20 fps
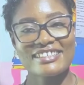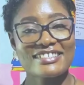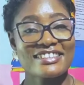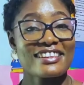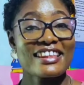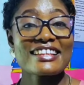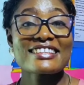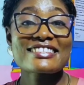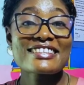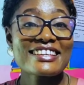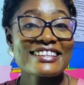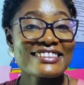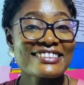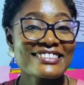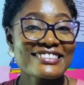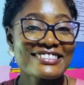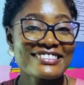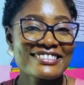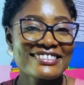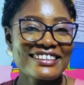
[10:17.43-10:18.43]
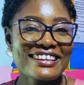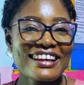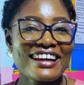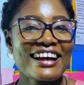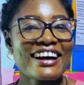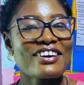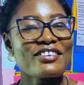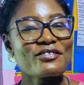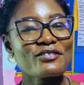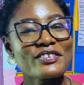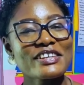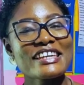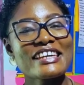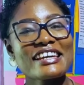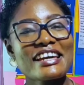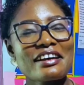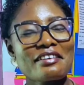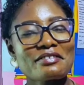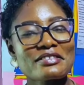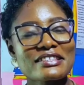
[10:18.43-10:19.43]
So that's it.
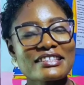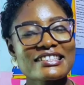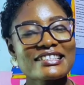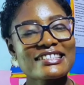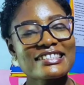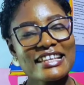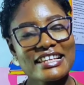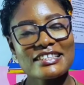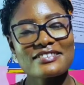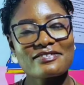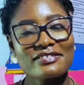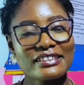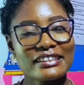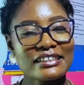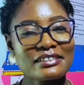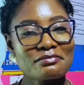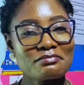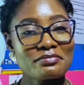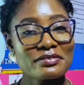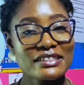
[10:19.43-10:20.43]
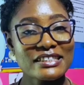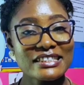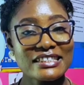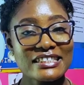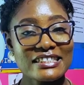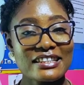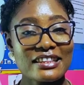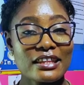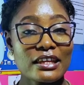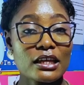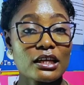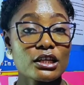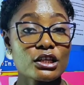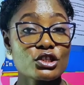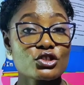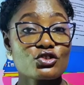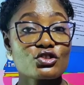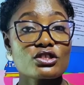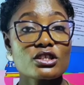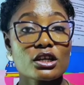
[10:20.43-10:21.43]
We have successfully completed the
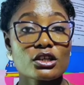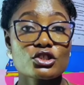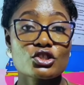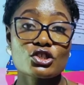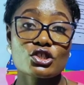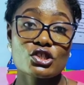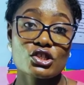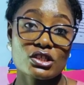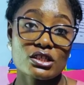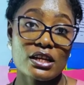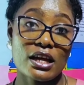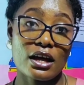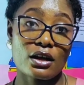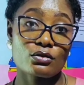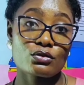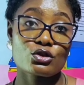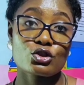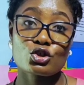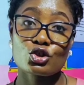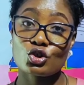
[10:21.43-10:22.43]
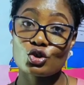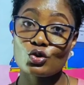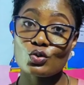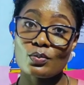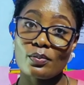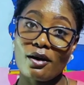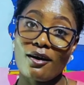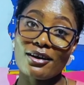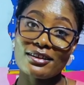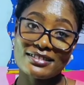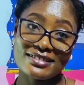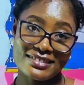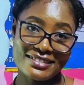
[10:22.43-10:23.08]
Introduction to Nouns 2-part